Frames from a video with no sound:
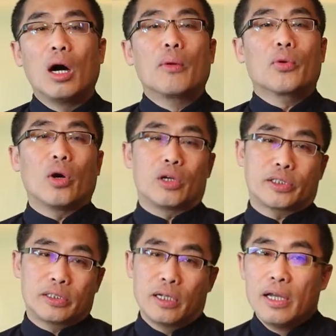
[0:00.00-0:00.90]
Of
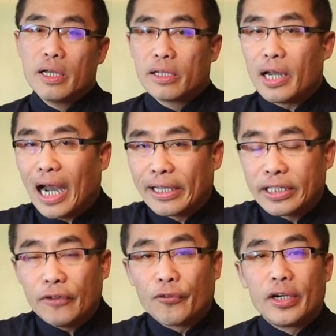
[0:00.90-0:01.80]
course, there
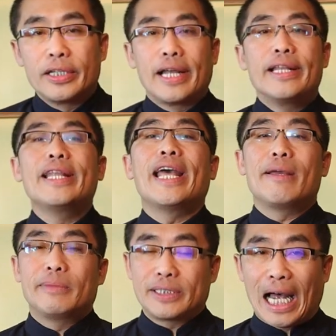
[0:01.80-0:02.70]
are different
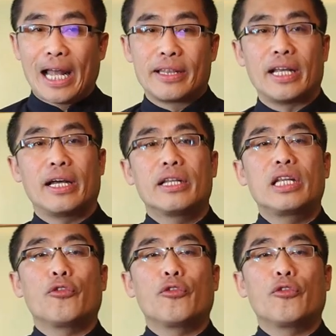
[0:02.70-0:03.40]
names and